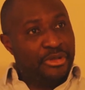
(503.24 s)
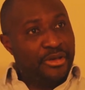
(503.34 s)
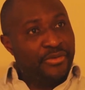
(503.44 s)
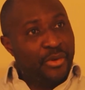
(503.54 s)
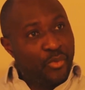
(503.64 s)

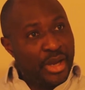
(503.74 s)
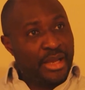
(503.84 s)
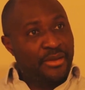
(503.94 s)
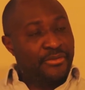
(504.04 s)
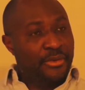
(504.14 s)
pipe
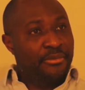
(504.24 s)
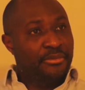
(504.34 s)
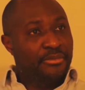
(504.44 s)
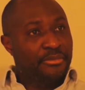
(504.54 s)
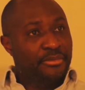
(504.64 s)
yourself
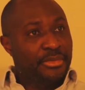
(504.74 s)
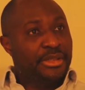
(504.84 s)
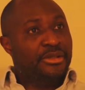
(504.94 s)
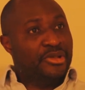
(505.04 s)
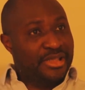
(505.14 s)
away from
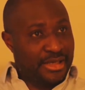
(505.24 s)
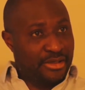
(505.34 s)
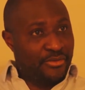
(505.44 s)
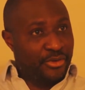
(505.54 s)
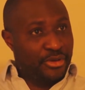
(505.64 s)
the
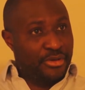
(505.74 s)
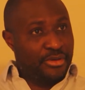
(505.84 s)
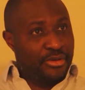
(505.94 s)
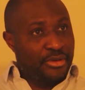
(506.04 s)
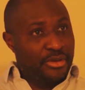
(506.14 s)
success
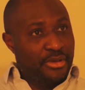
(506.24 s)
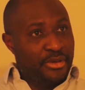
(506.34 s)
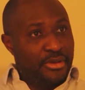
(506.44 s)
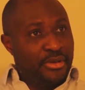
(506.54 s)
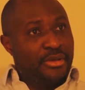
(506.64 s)
of others,
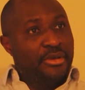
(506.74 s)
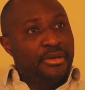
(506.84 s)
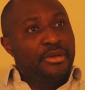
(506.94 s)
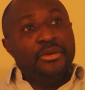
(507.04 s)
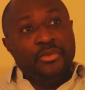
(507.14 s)

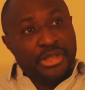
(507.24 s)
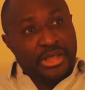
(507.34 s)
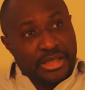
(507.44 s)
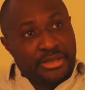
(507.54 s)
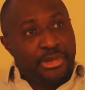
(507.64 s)

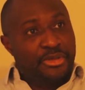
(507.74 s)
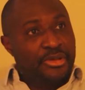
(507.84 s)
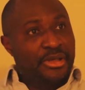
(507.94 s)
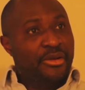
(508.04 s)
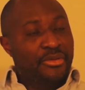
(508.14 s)
which
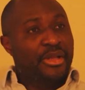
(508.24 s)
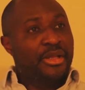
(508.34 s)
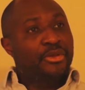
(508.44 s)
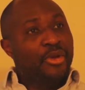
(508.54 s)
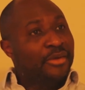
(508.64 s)
leads me to the
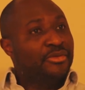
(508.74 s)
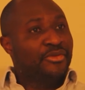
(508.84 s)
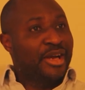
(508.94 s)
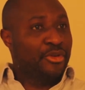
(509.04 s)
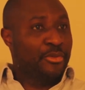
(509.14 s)
second thing.
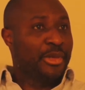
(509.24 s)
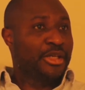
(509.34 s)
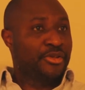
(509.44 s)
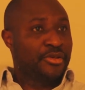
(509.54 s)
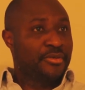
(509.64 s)
You have to
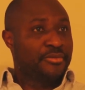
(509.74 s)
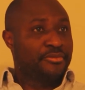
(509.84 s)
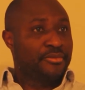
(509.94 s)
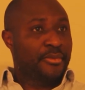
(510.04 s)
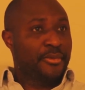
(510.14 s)
find your
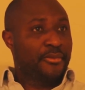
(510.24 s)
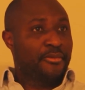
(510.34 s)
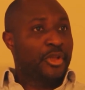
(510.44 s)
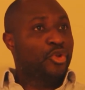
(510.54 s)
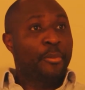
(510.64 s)
passion.
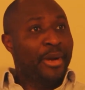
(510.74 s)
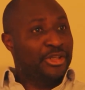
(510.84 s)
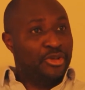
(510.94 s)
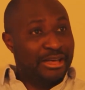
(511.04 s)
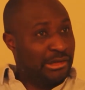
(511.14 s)

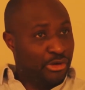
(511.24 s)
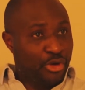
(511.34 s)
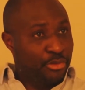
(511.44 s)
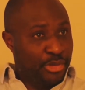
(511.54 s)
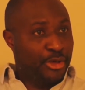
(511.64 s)
Your
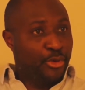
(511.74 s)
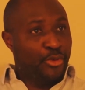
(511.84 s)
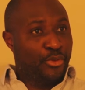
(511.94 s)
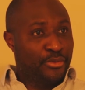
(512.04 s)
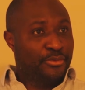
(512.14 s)
passion
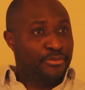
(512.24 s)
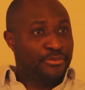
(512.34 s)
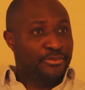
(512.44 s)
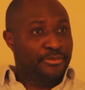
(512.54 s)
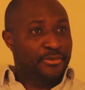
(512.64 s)
cannot be the goal.